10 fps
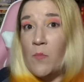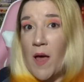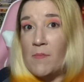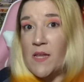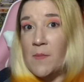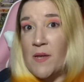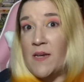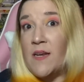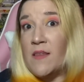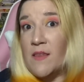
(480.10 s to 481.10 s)
public
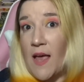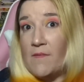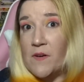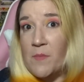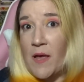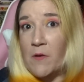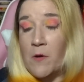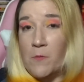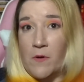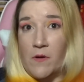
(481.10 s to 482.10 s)
opinion left about
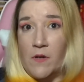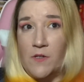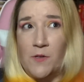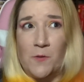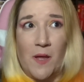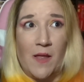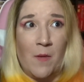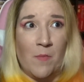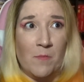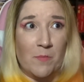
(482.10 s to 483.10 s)
Karuk to
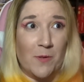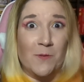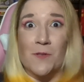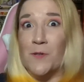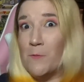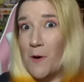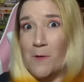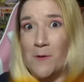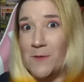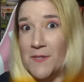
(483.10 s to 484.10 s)
help boost
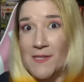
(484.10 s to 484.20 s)
Roku's